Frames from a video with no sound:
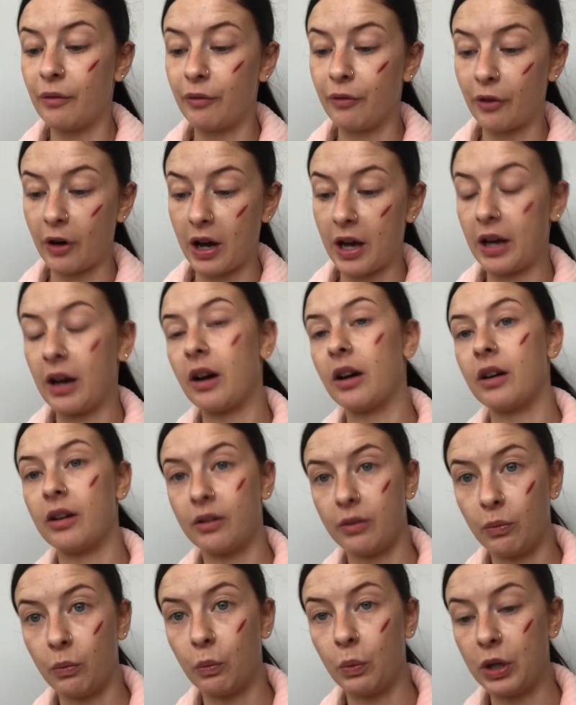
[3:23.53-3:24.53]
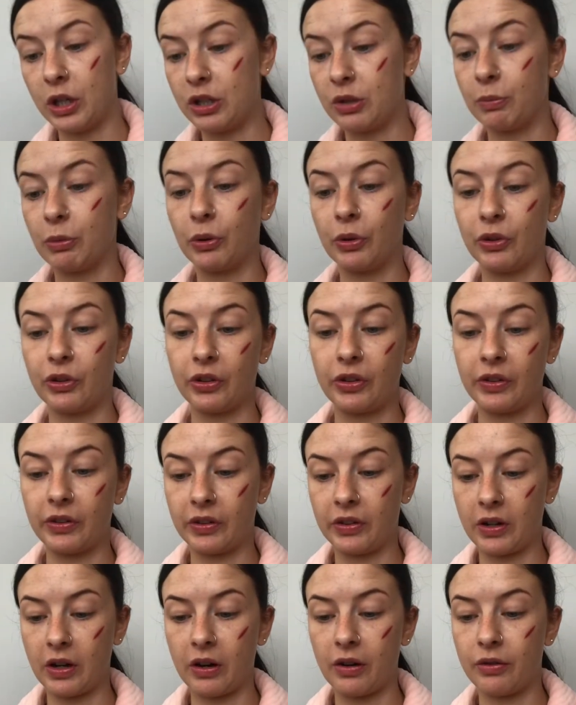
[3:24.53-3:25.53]
via Ouija boards and
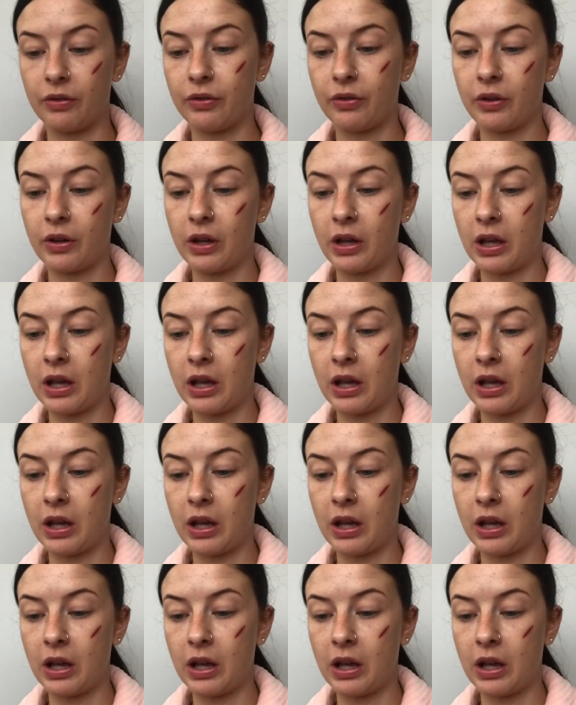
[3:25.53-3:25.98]
stuff.